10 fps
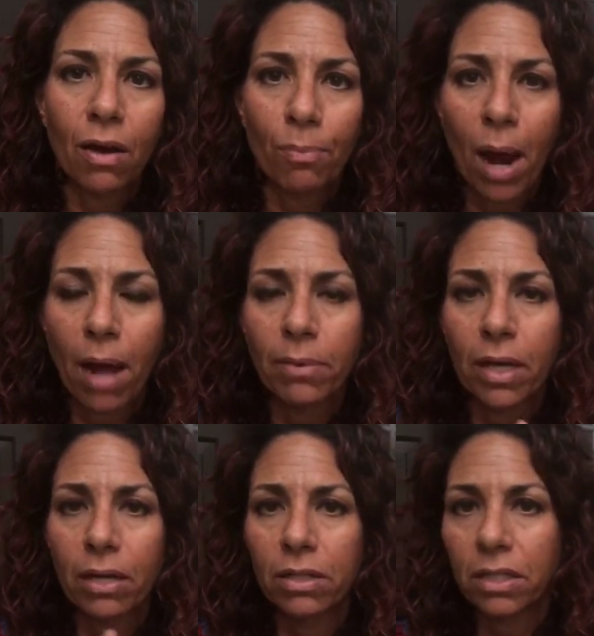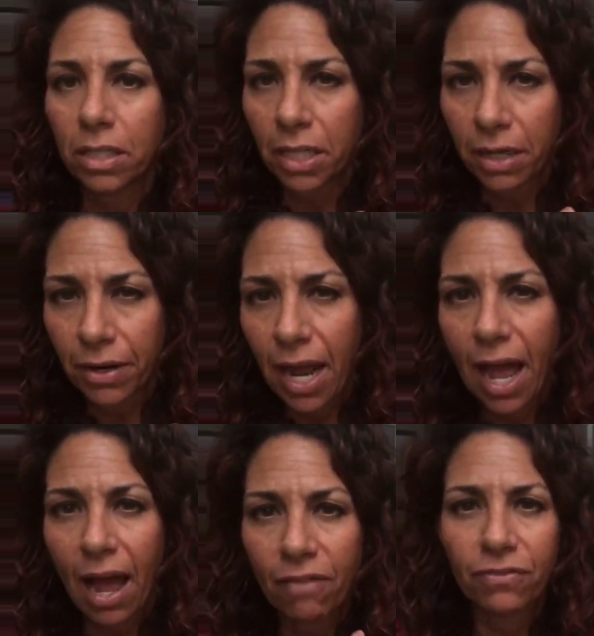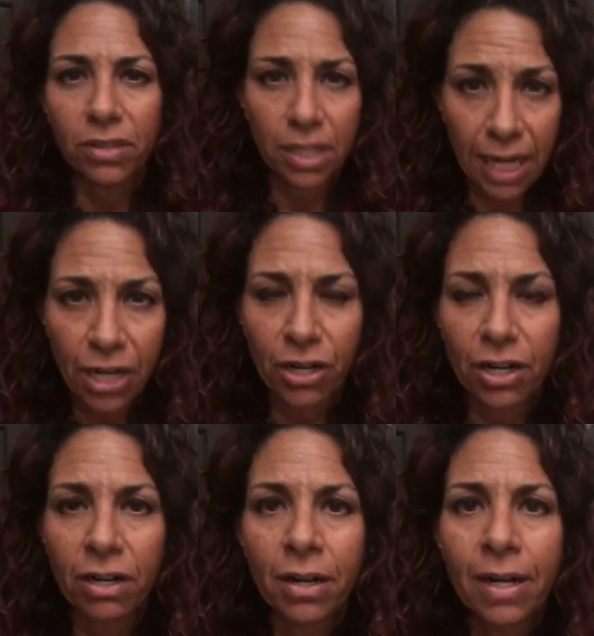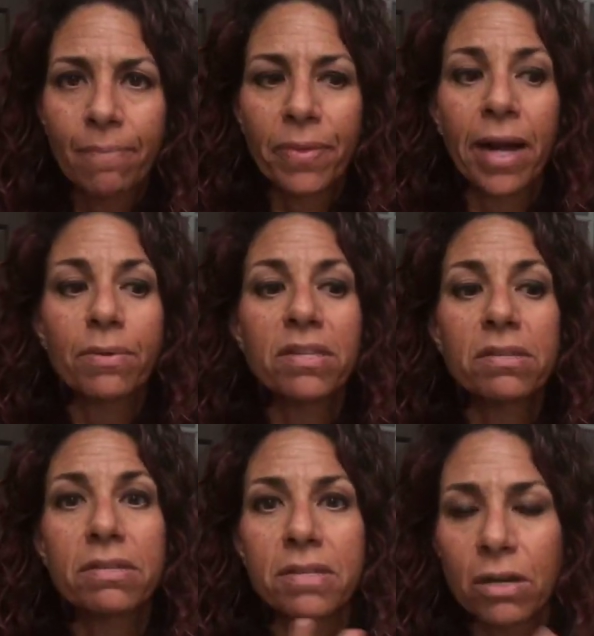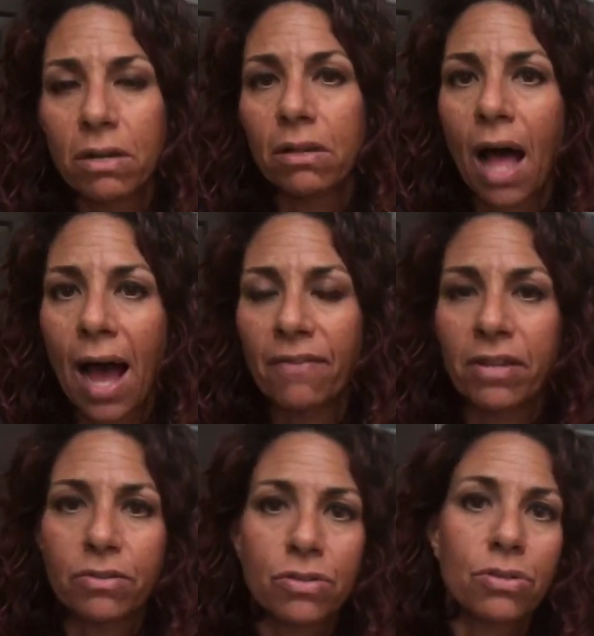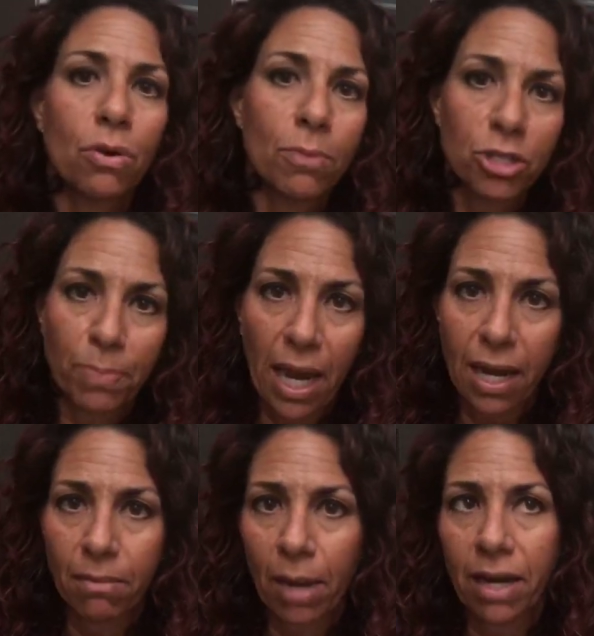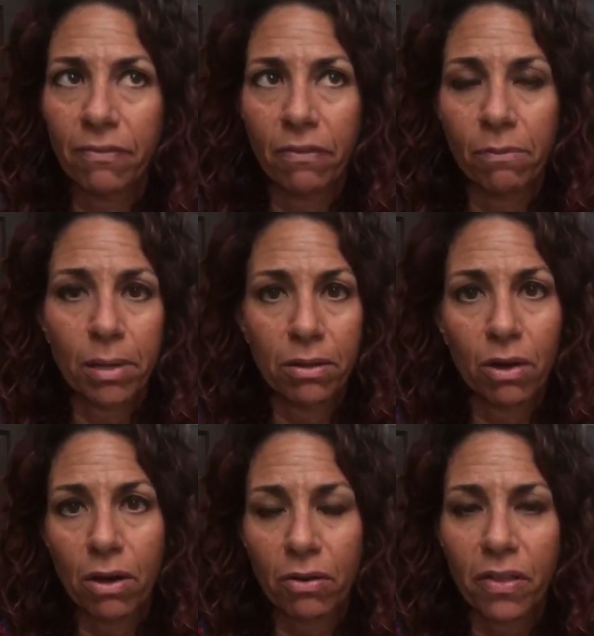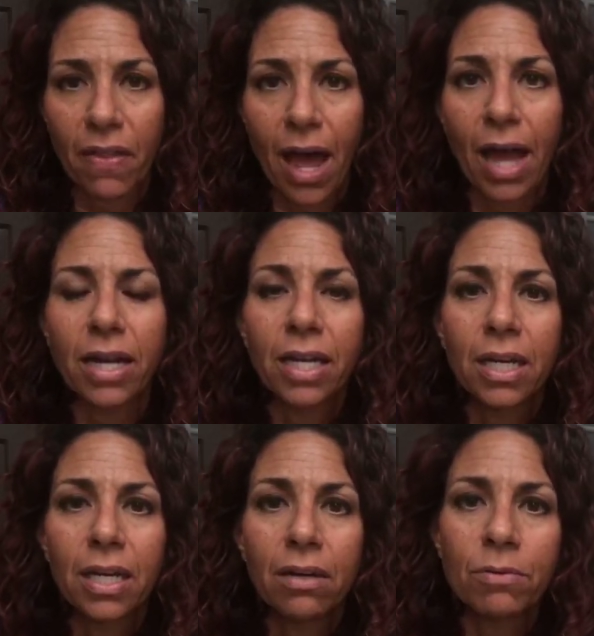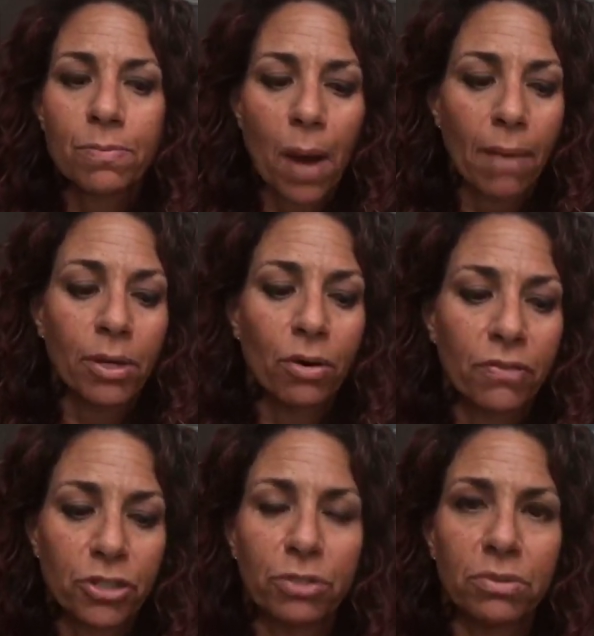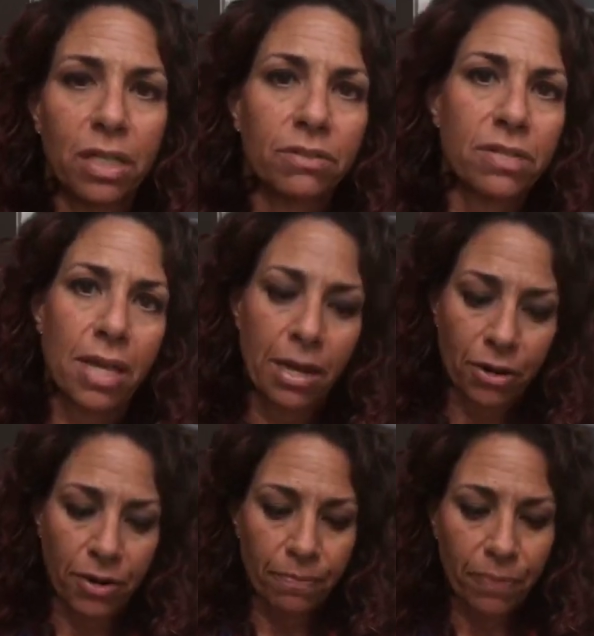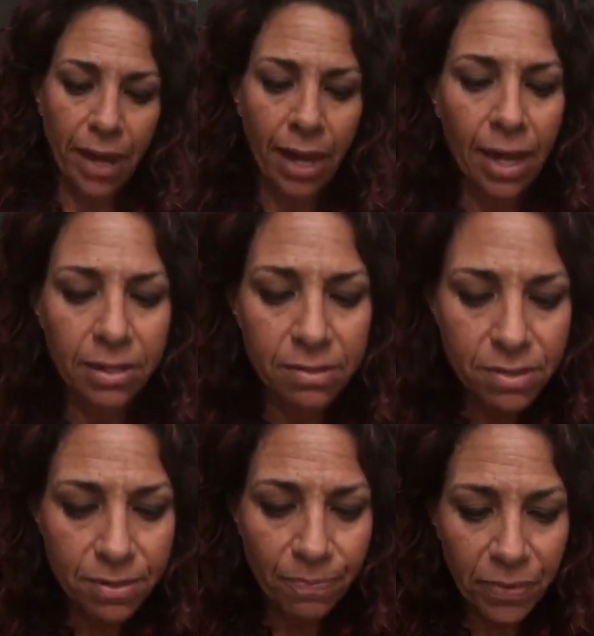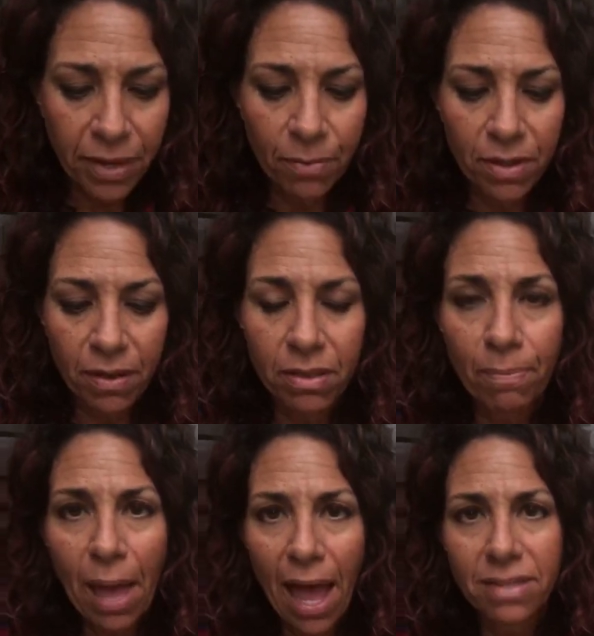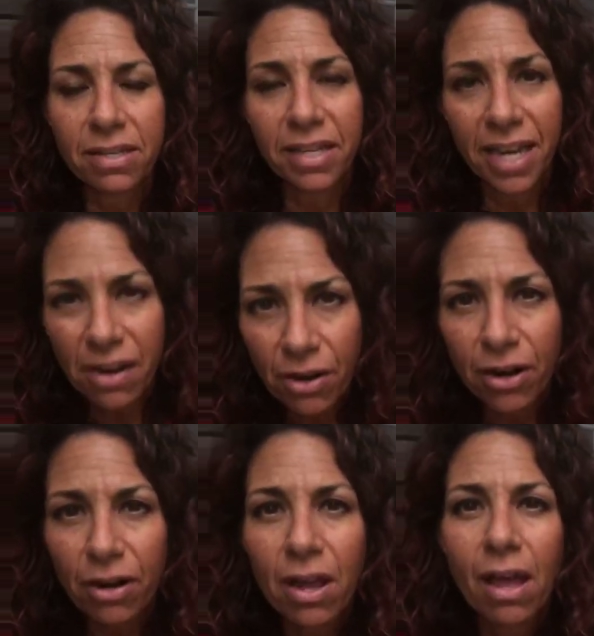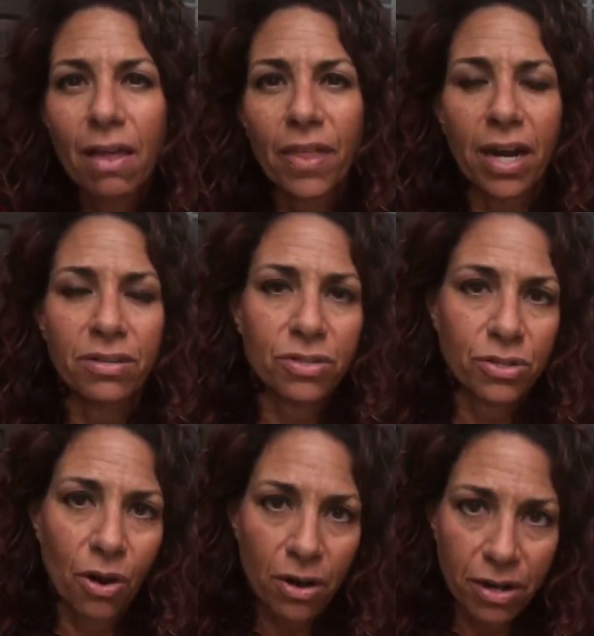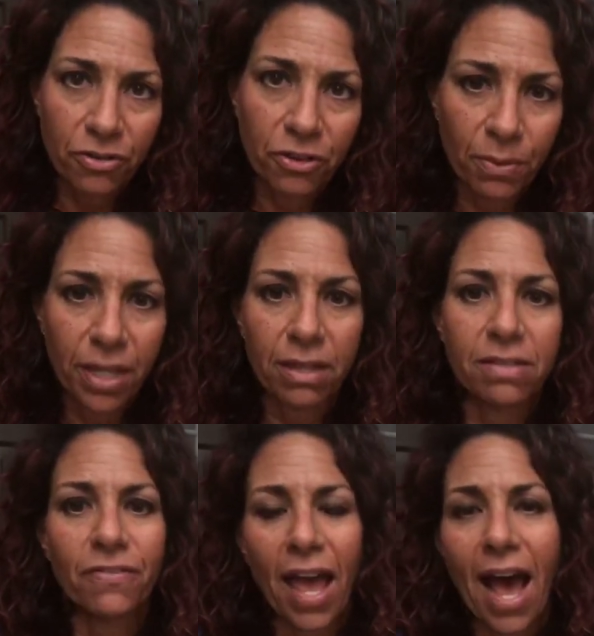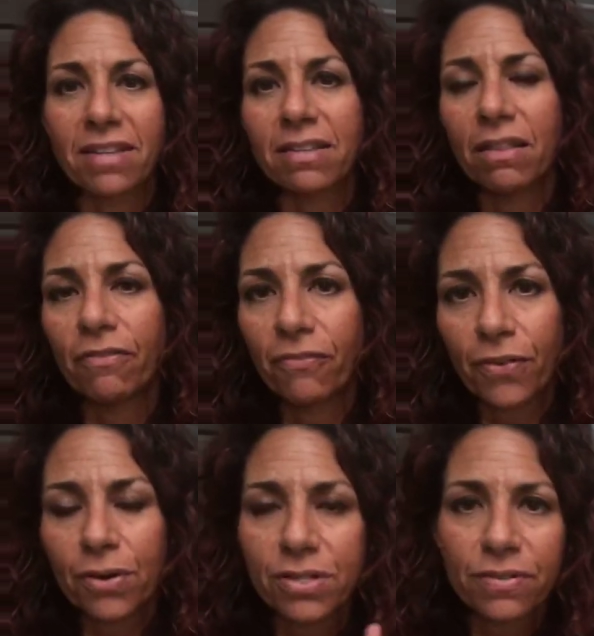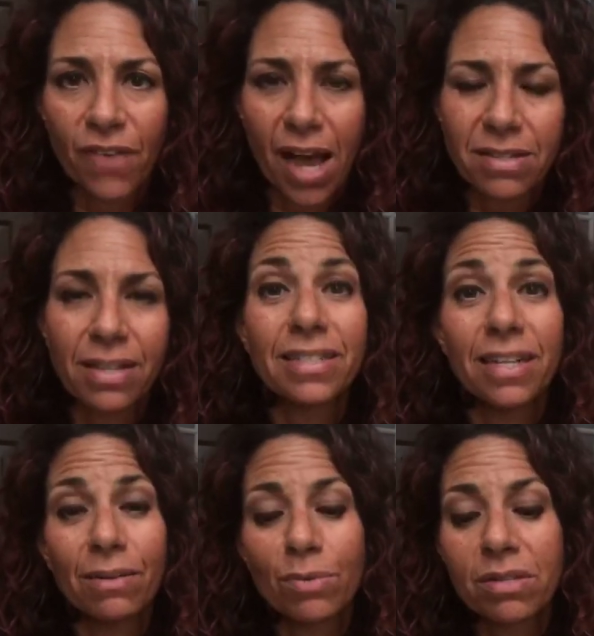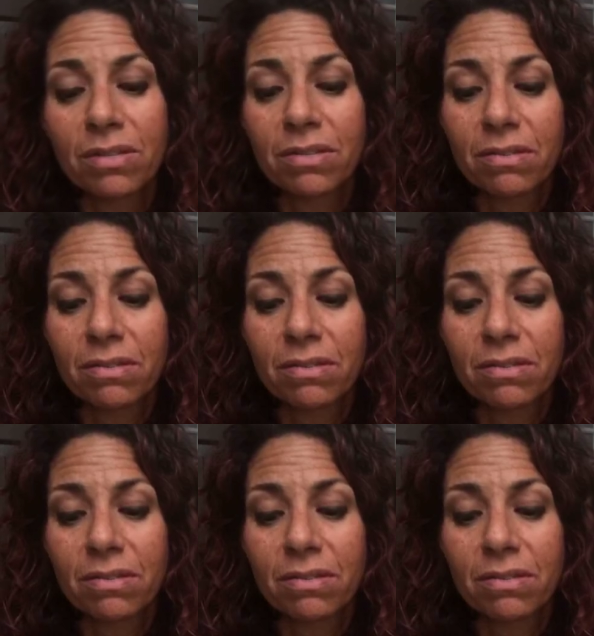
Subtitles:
probably a good year and a half later that I was still having so much pain. It might have even been longer than that. It was probably over 2 years later. And it was in the past year that I started doing these fasts. And the first fast I did was